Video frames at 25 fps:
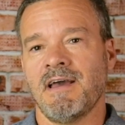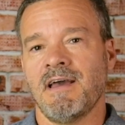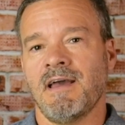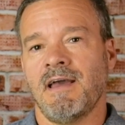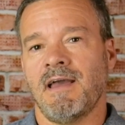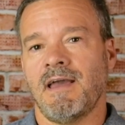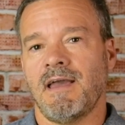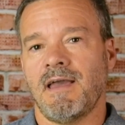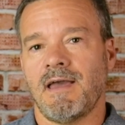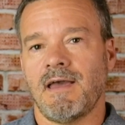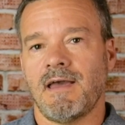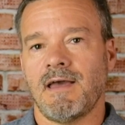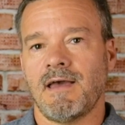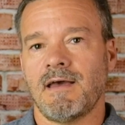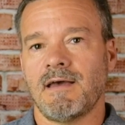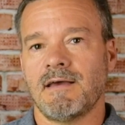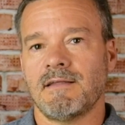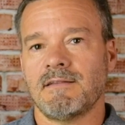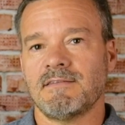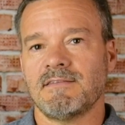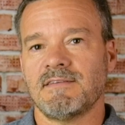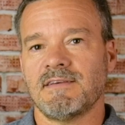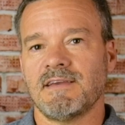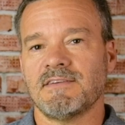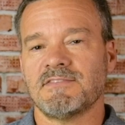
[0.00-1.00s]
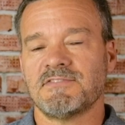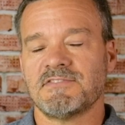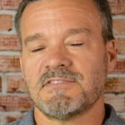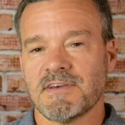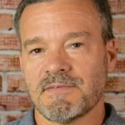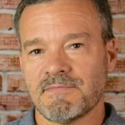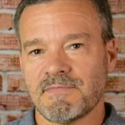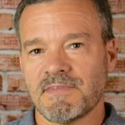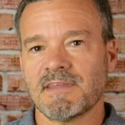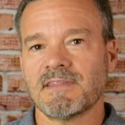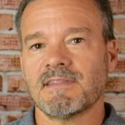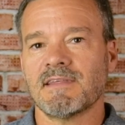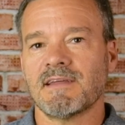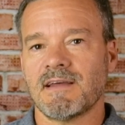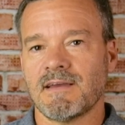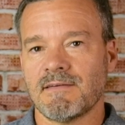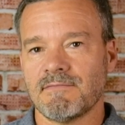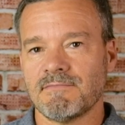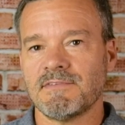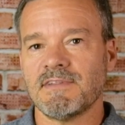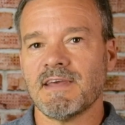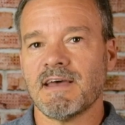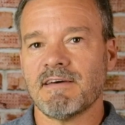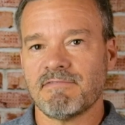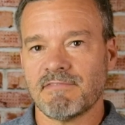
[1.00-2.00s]
And it's something that
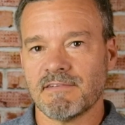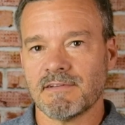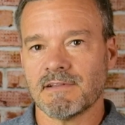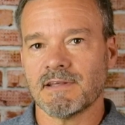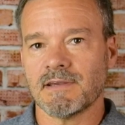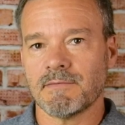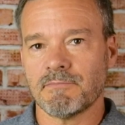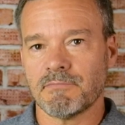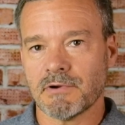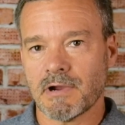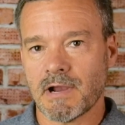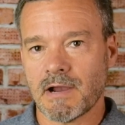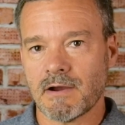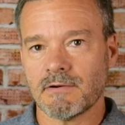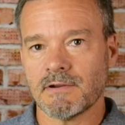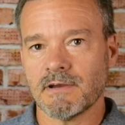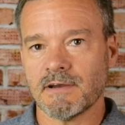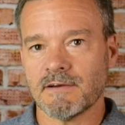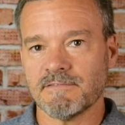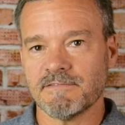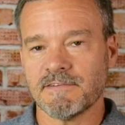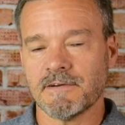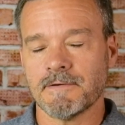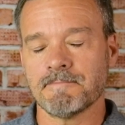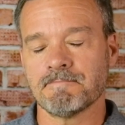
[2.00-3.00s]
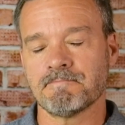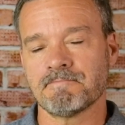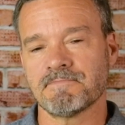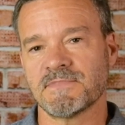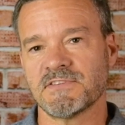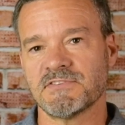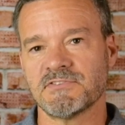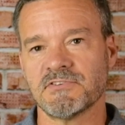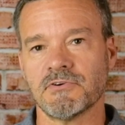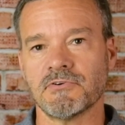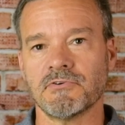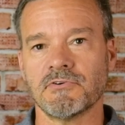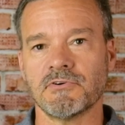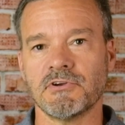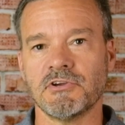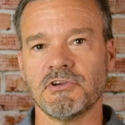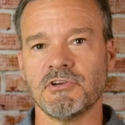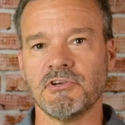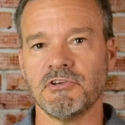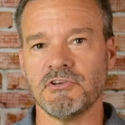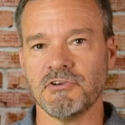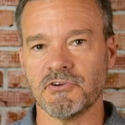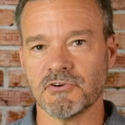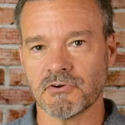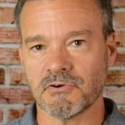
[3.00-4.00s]
I'm definitely proud of. So
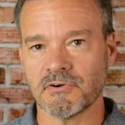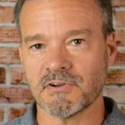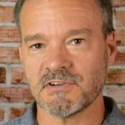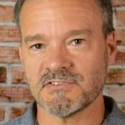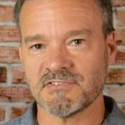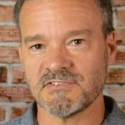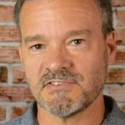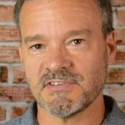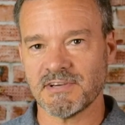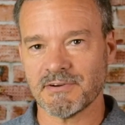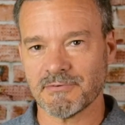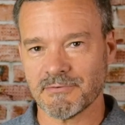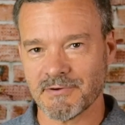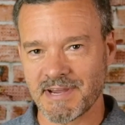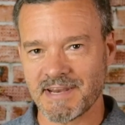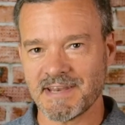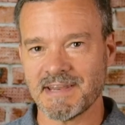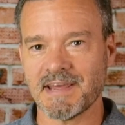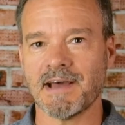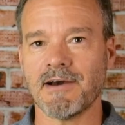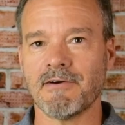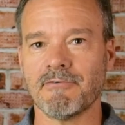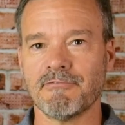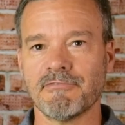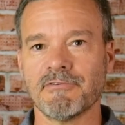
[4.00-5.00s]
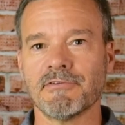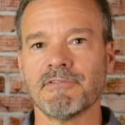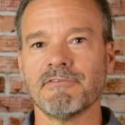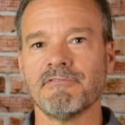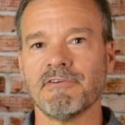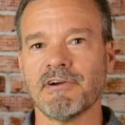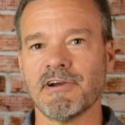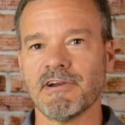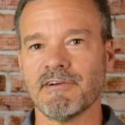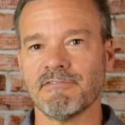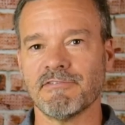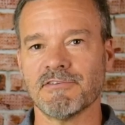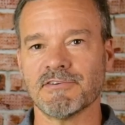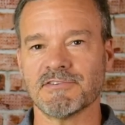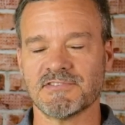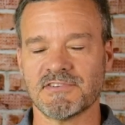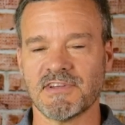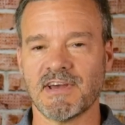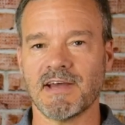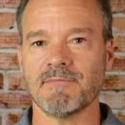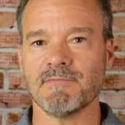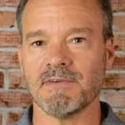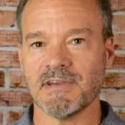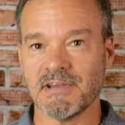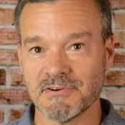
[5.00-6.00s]
you're going to see it right now for the very first
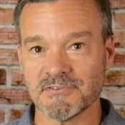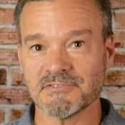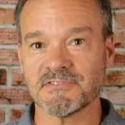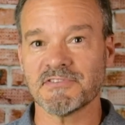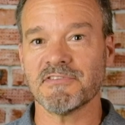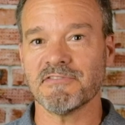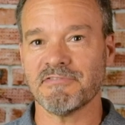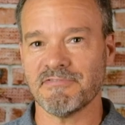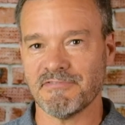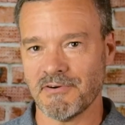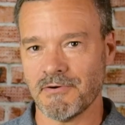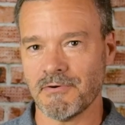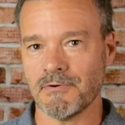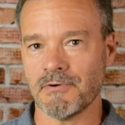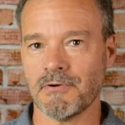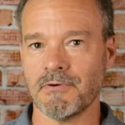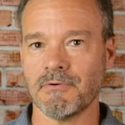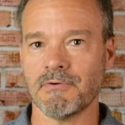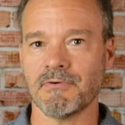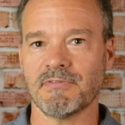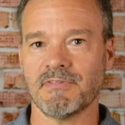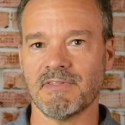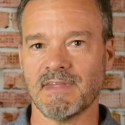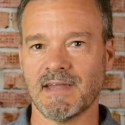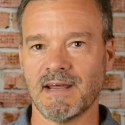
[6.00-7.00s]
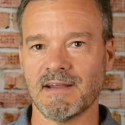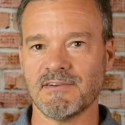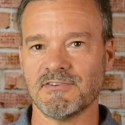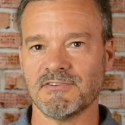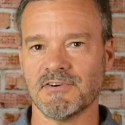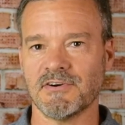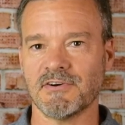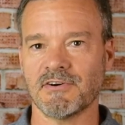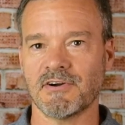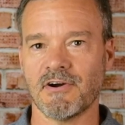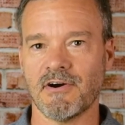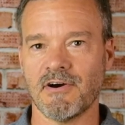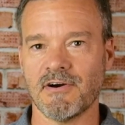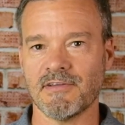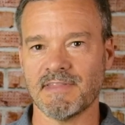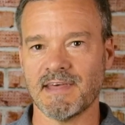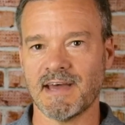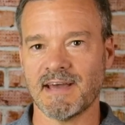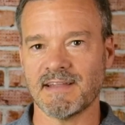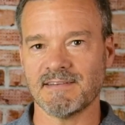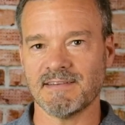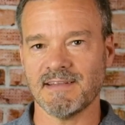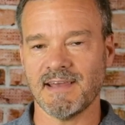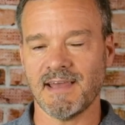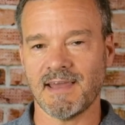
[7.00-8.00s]
time. Here's the photo that I took on
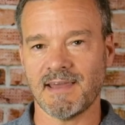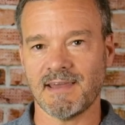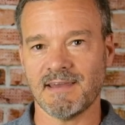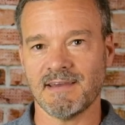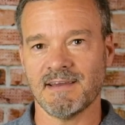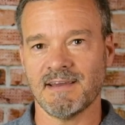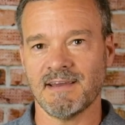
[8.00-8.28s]
that day.